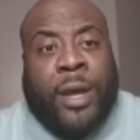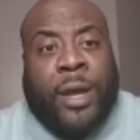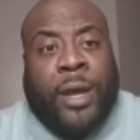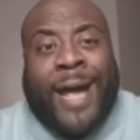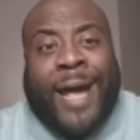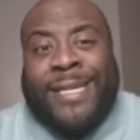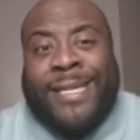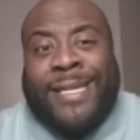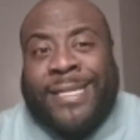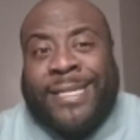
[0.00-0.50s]

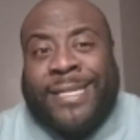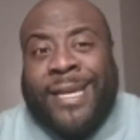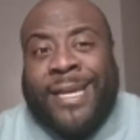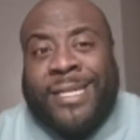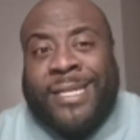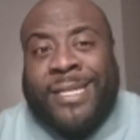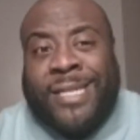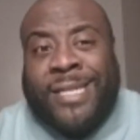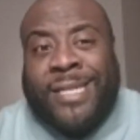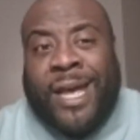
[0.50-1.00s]
At
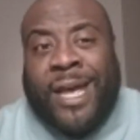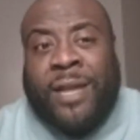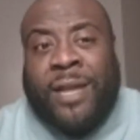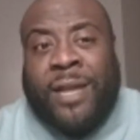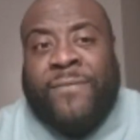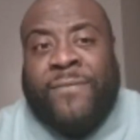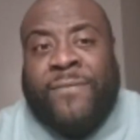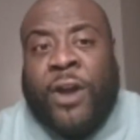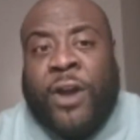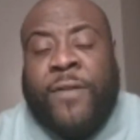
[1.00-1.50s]

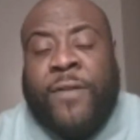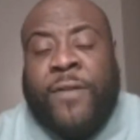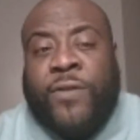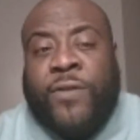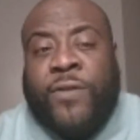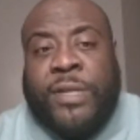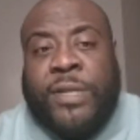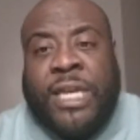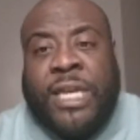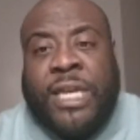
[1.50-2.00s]
6'10", very
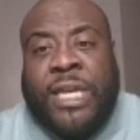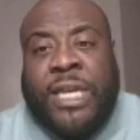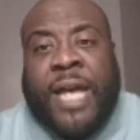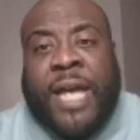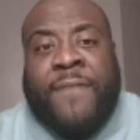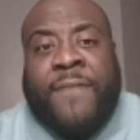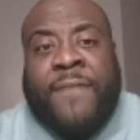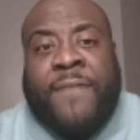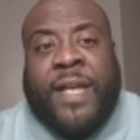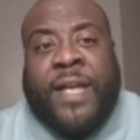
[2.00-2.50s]
few teams
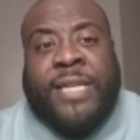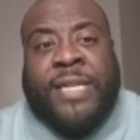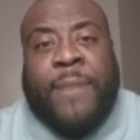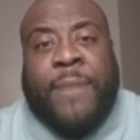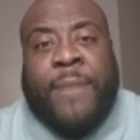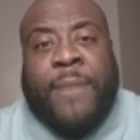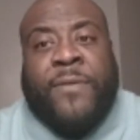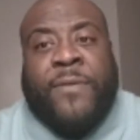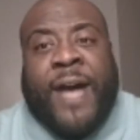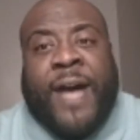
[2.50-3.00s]
have that
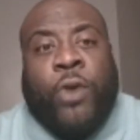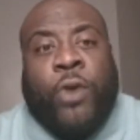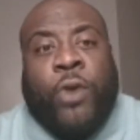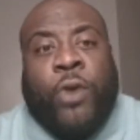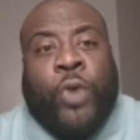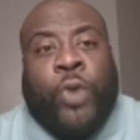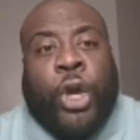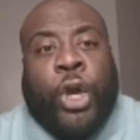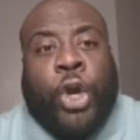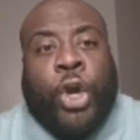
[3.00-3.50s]
type of guy
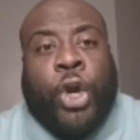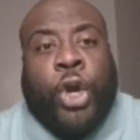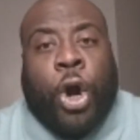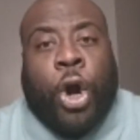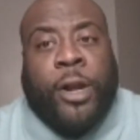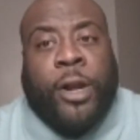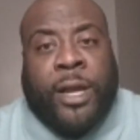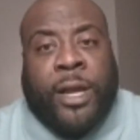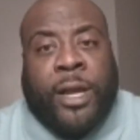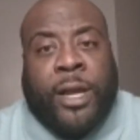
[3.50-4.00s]
who can
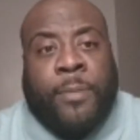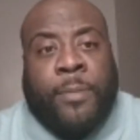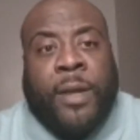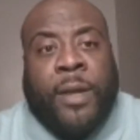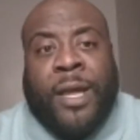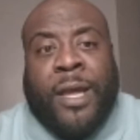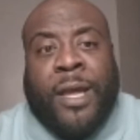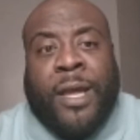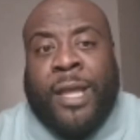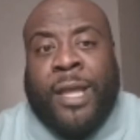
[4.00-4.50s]
guard him
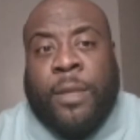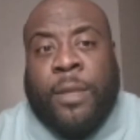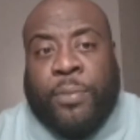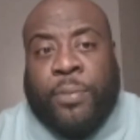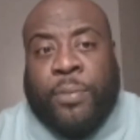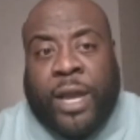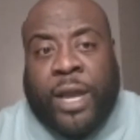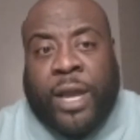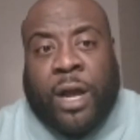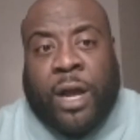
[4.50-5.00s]
in the
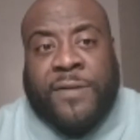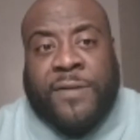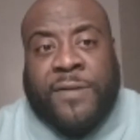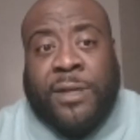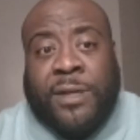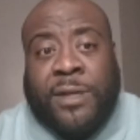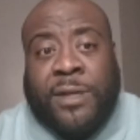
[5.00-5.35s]
playoffs.